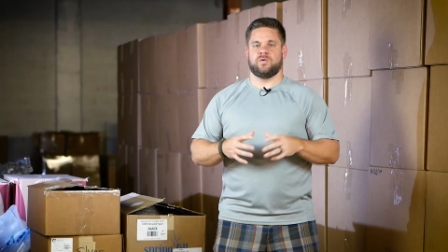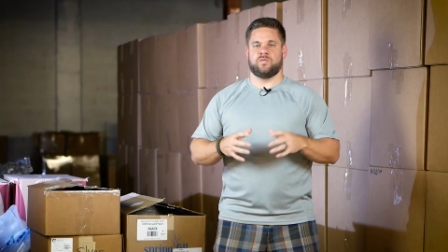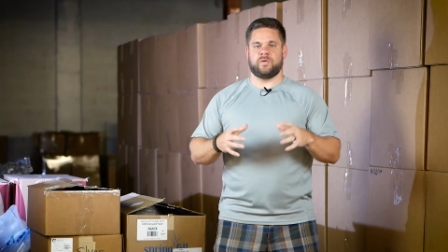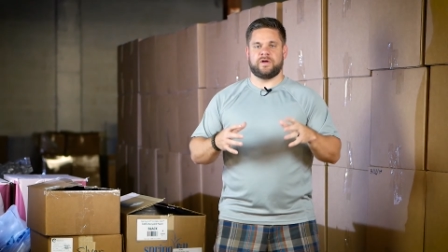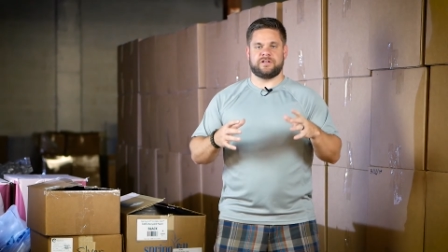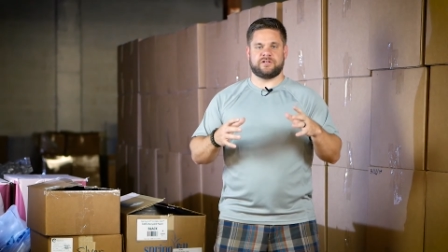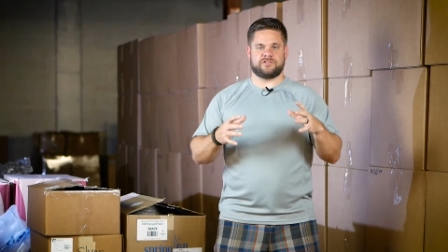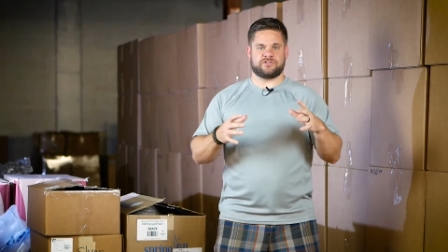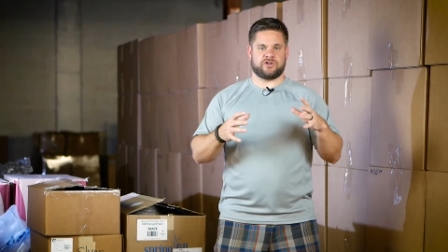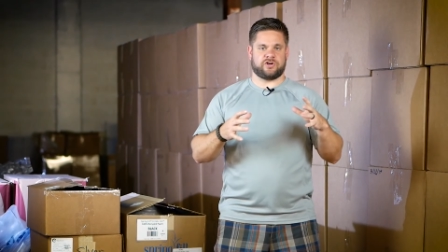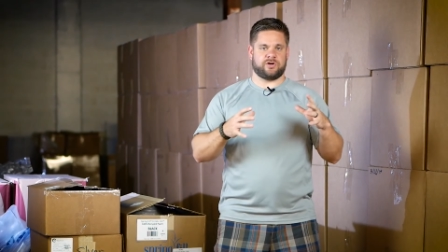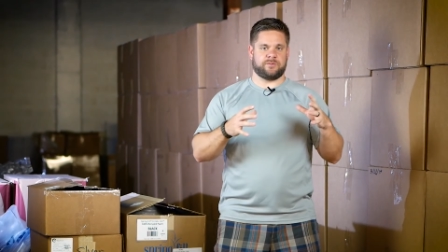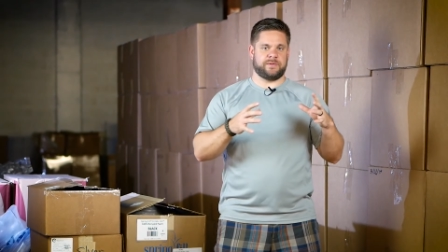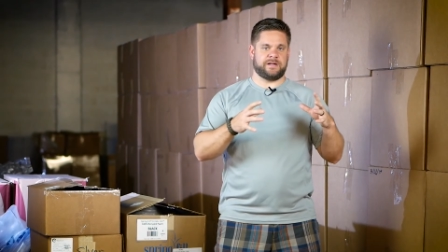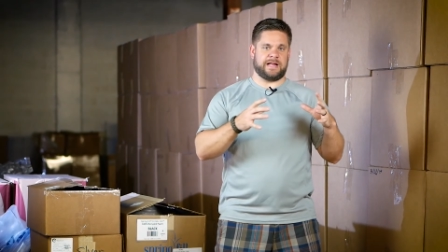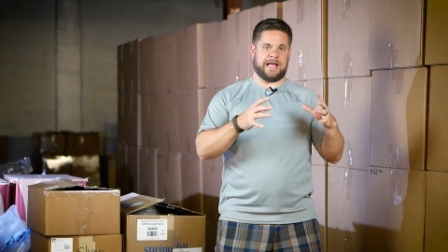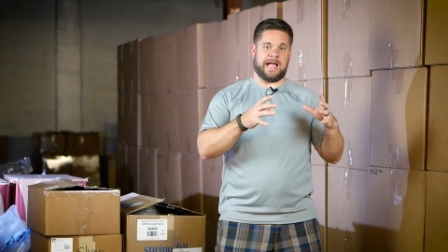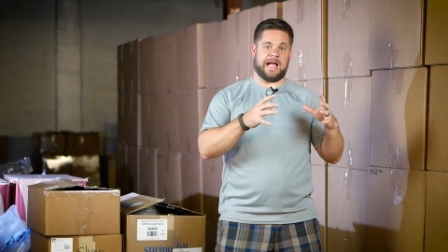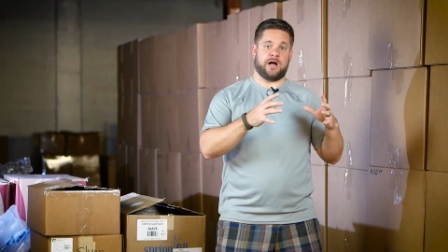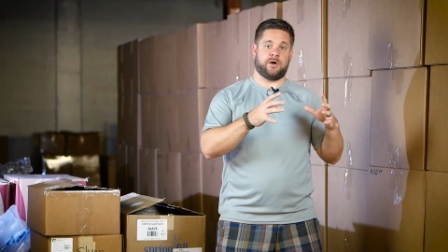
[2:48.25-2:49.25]
we
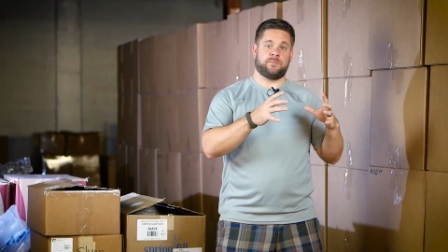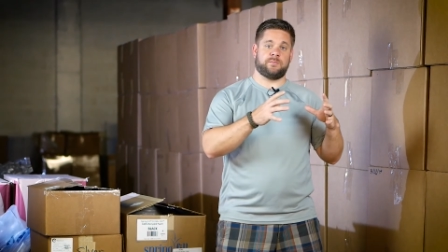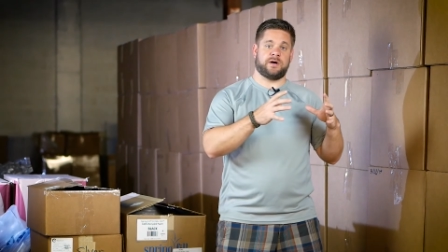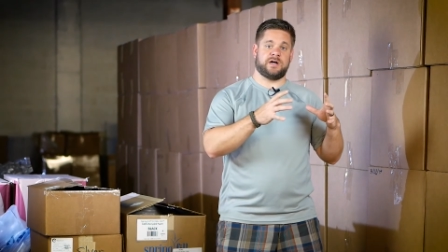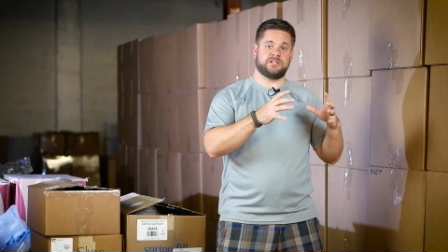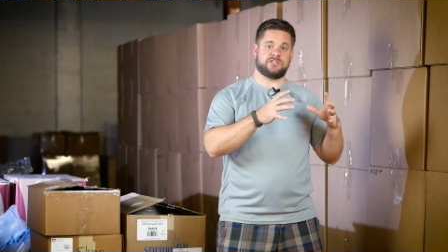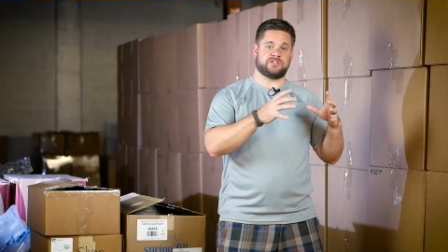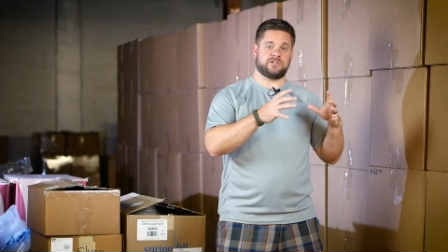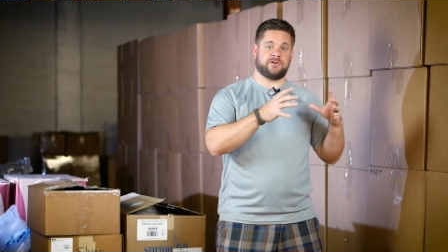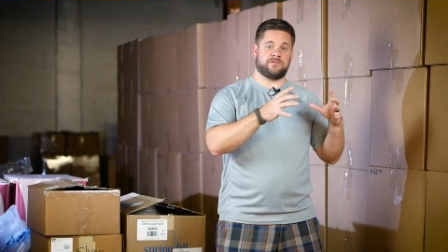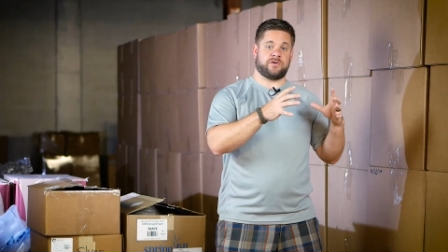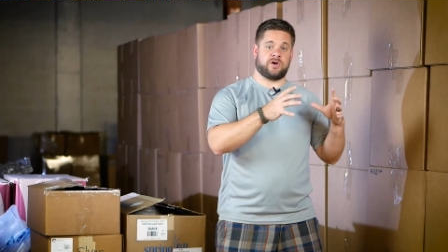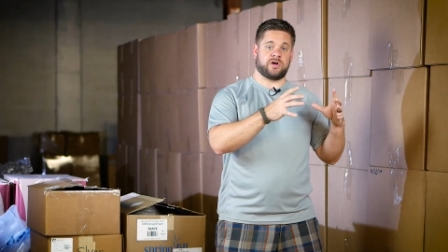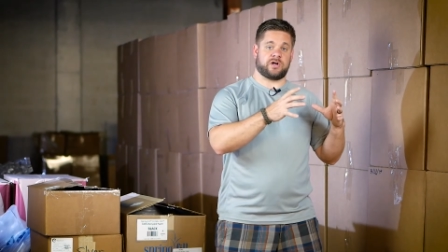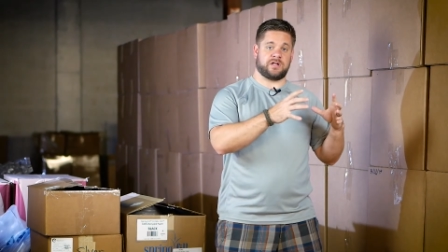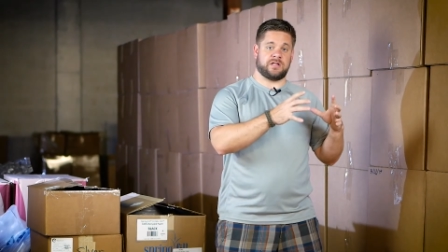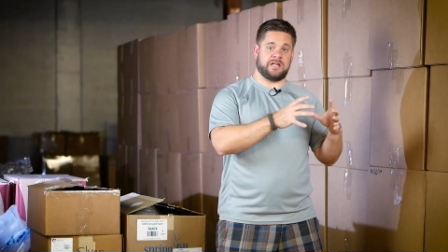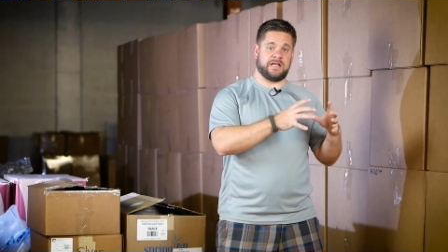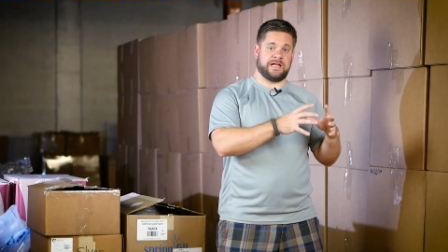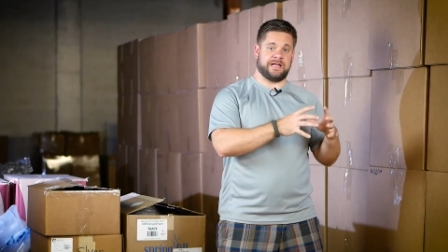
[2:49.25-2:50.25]
determine how much of our
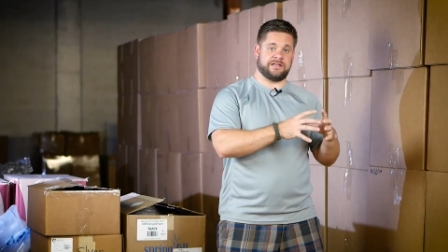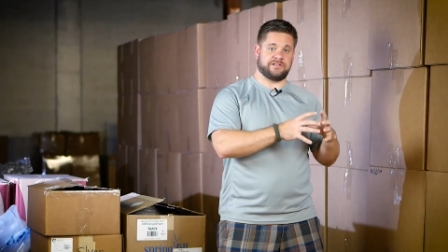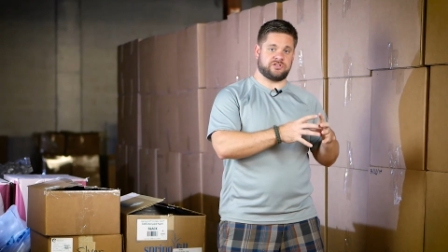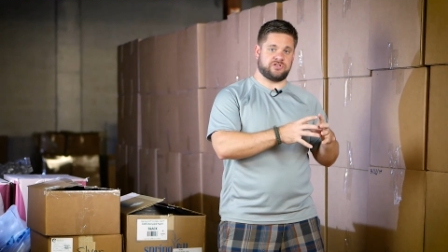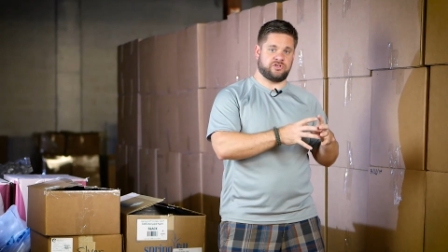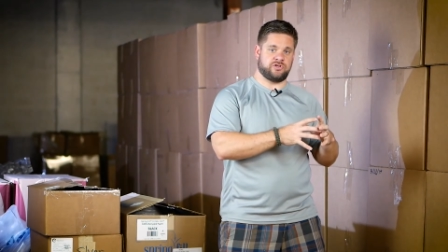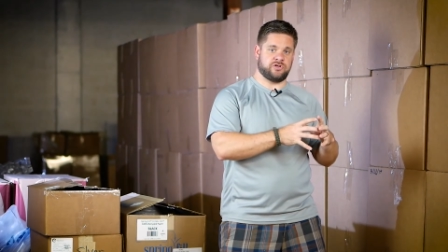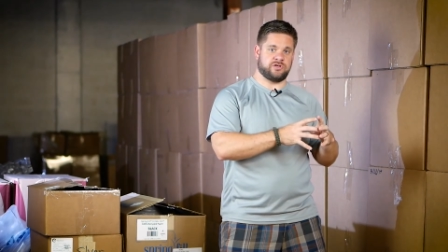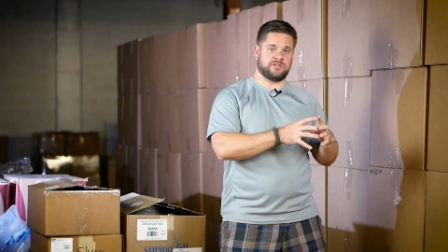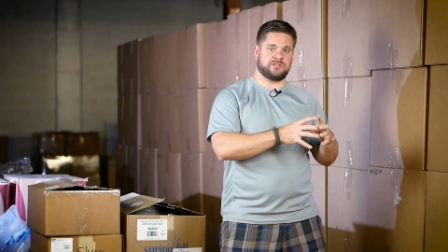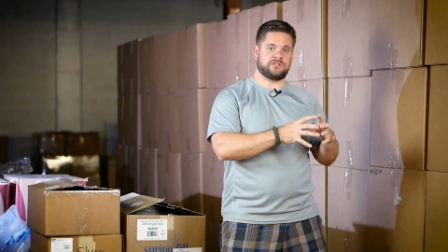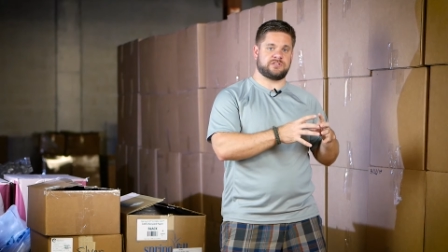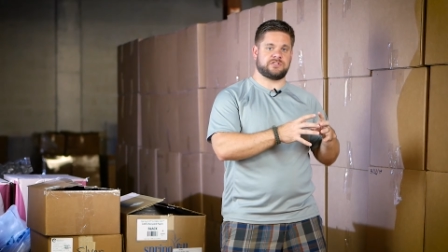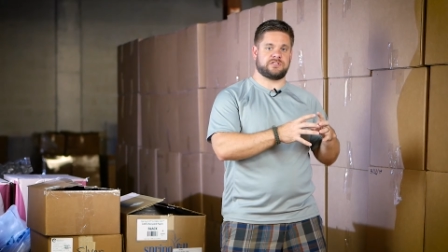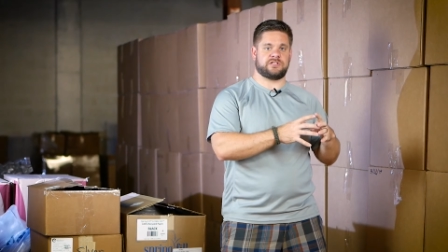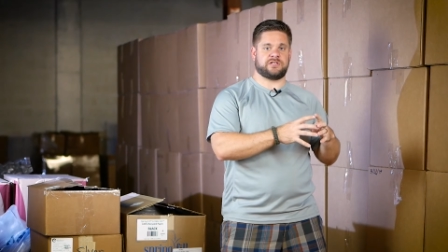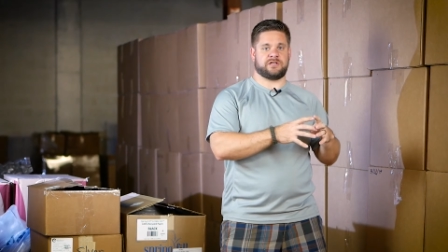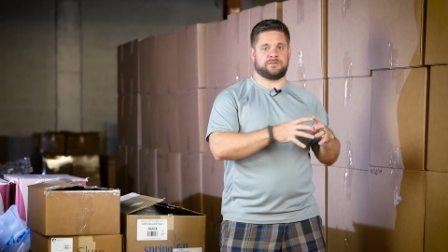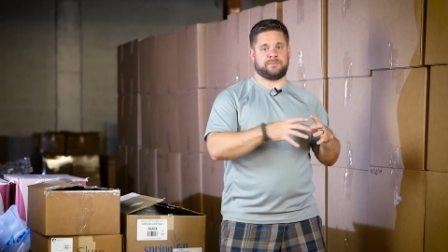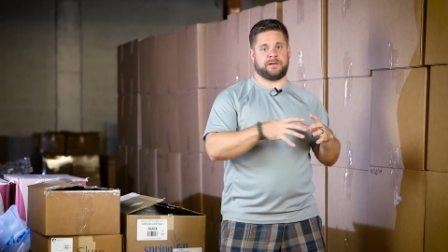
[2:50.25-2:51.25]
client's goods
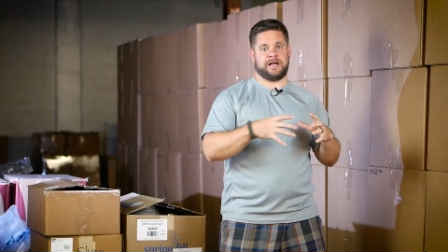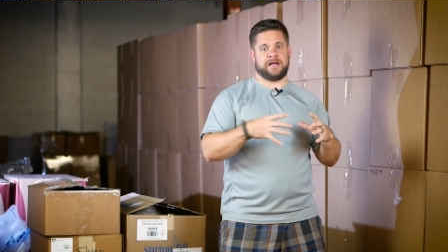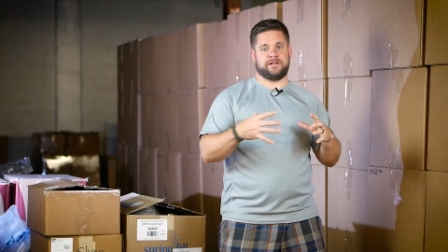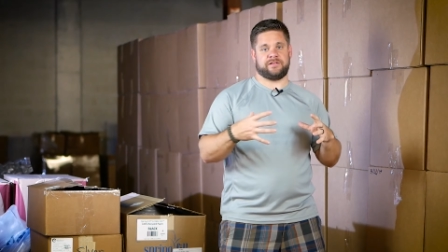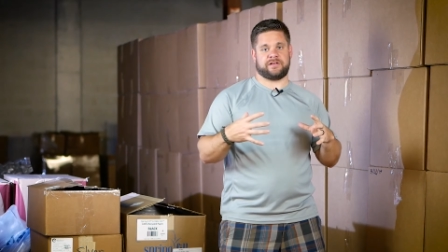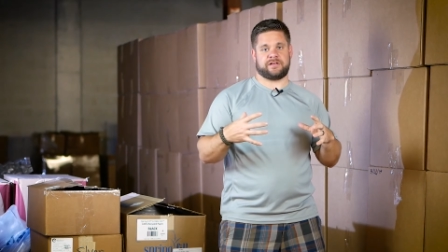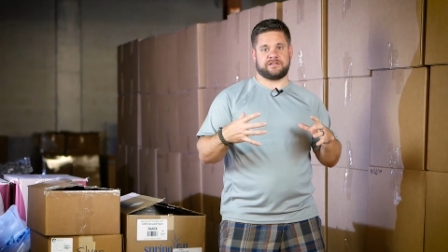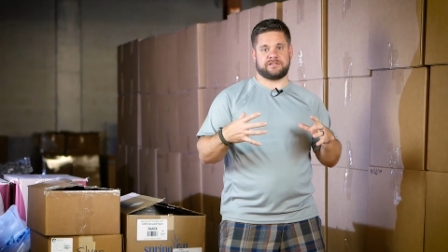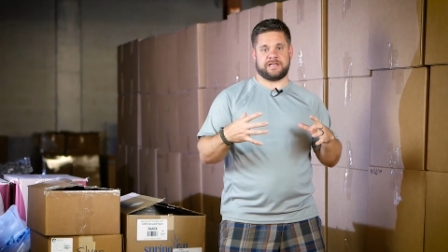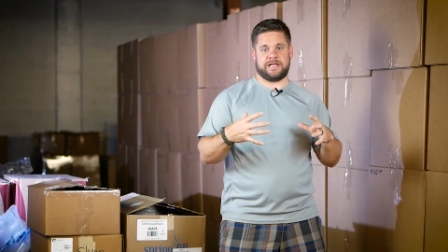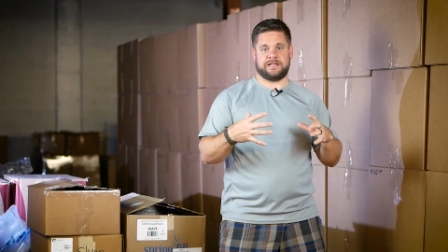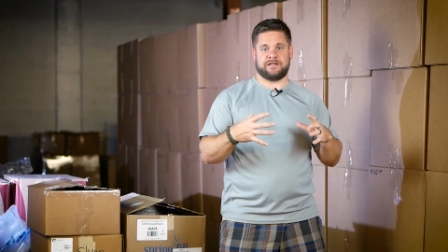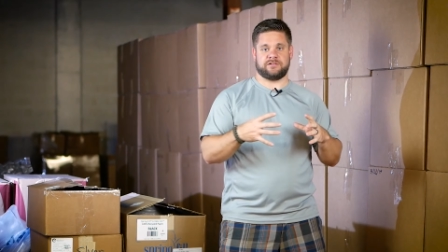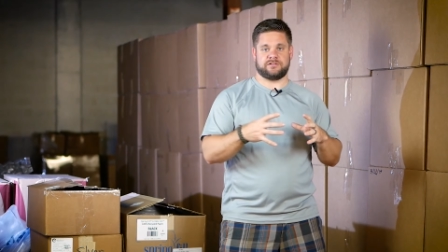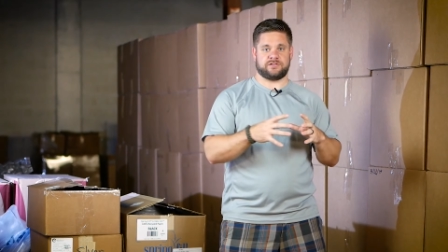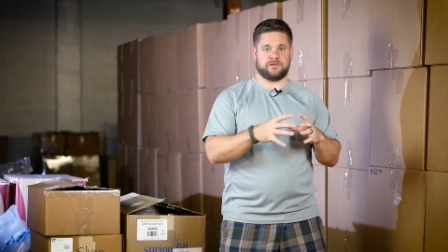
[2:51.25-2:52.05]
compile the container.